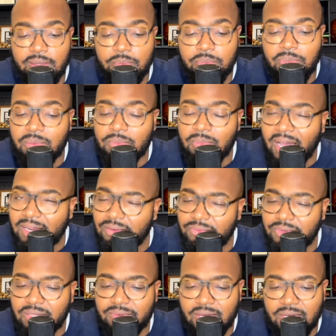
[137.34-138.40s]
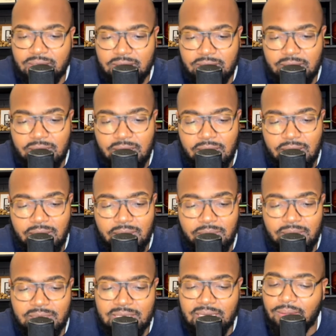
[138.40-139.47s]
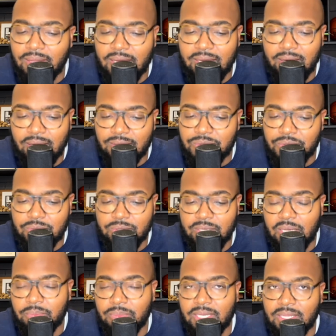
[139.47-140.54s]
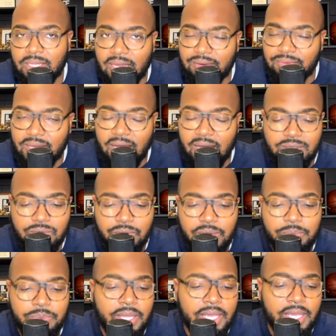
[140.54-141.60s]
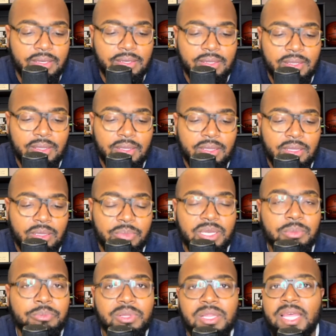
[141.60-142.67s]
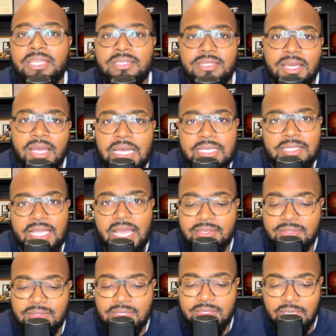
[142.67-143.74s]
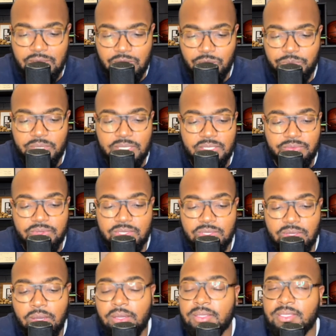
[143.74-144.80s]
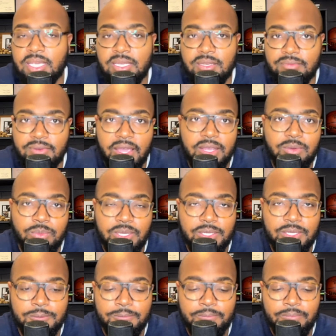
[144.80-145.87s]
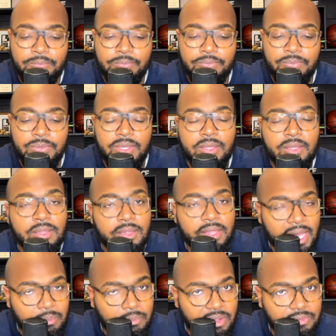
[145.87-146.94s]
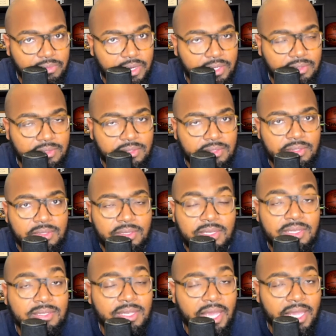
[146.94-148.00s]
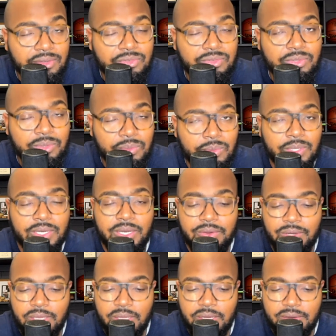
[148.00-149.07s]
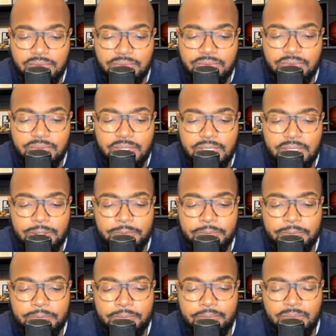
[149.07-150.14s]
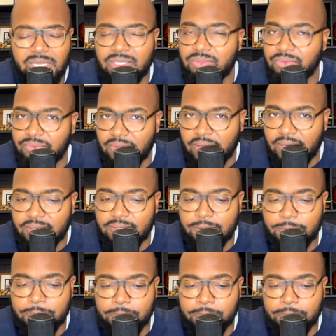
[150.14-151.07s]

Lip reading: Being mindful of us may sound like an understatement in light of God's great plan, but he placed us as the centerpiece of his thoughts and divine will. That, my friends, is extraordinary love. Let's reflect.